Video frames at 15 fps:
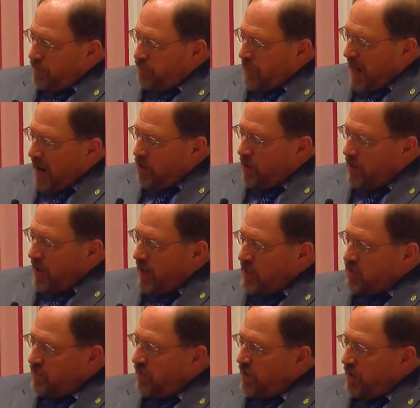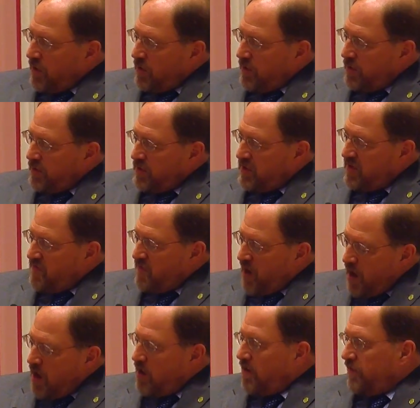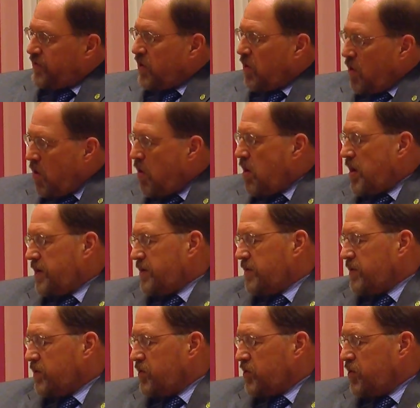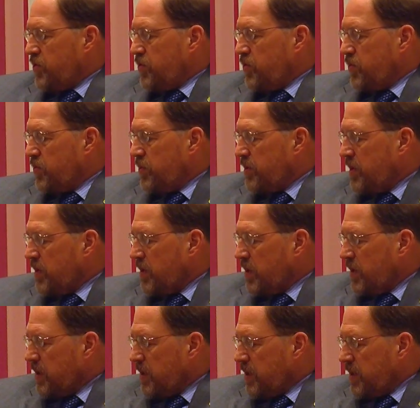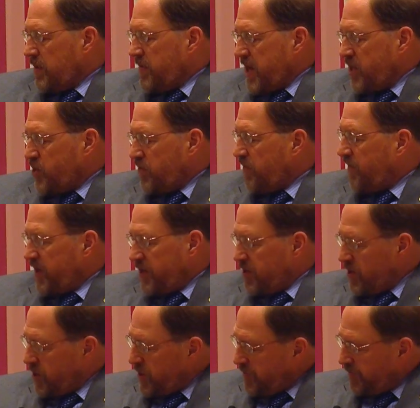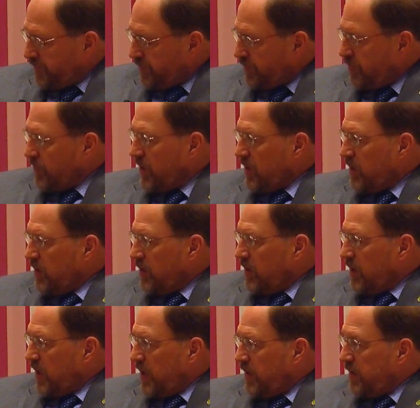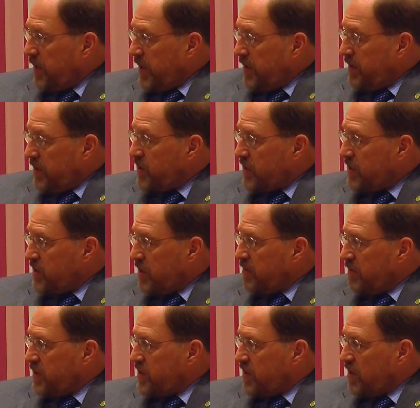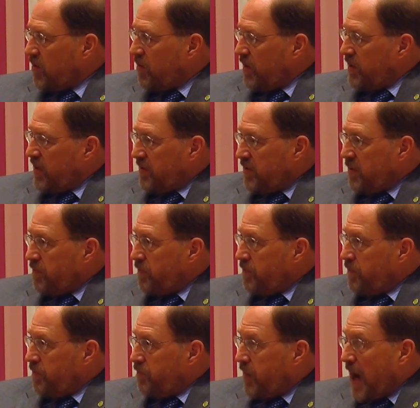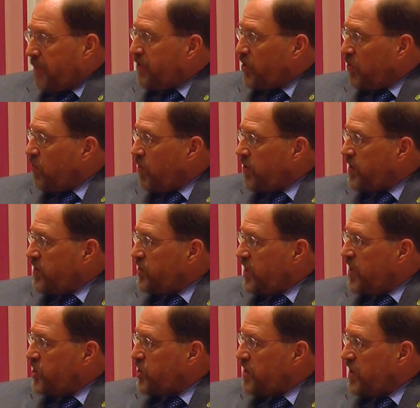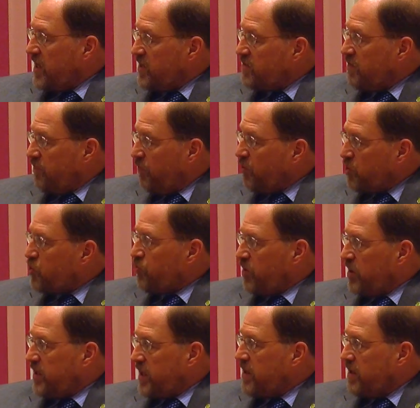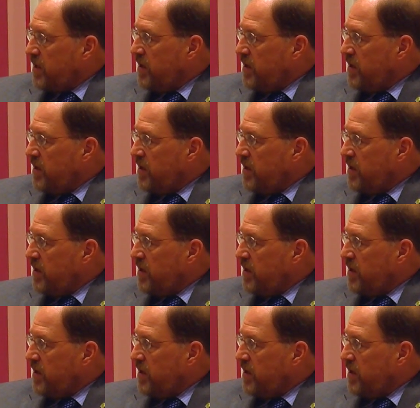power has devolved on to the major funders. Uh, and this is, this is a, the popular organization has virtually